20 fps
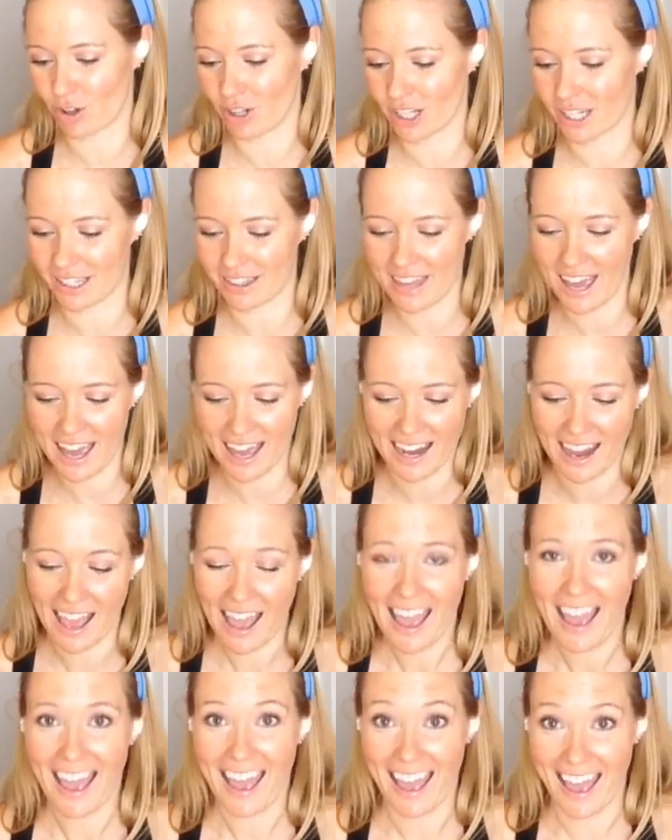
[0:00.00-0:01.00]
look at that
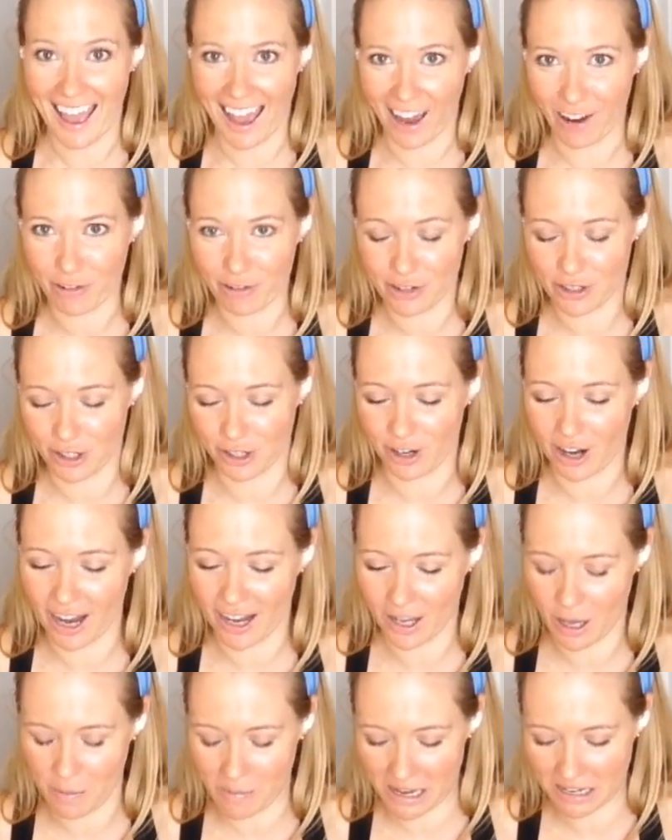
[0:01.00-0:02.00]
after I
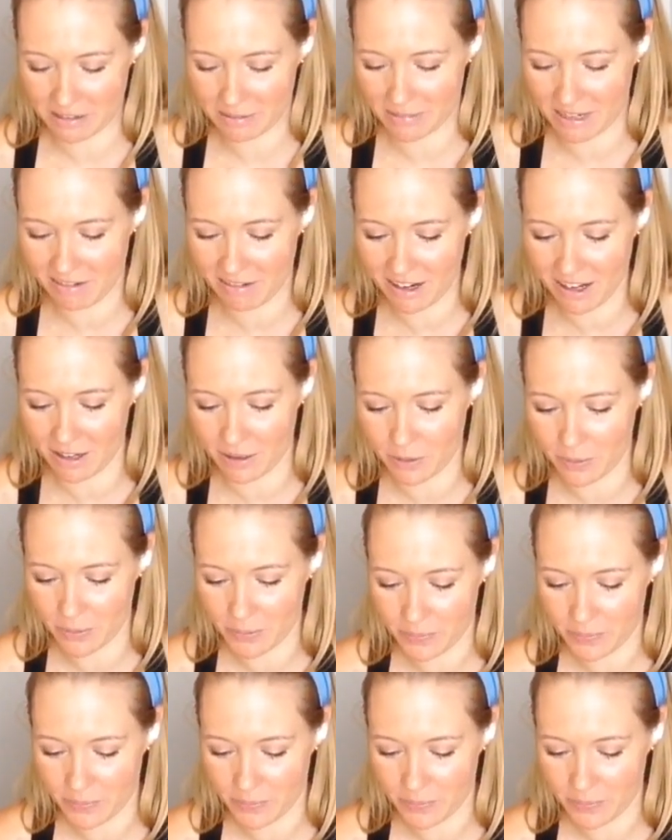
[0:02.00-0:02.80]
come back from my run.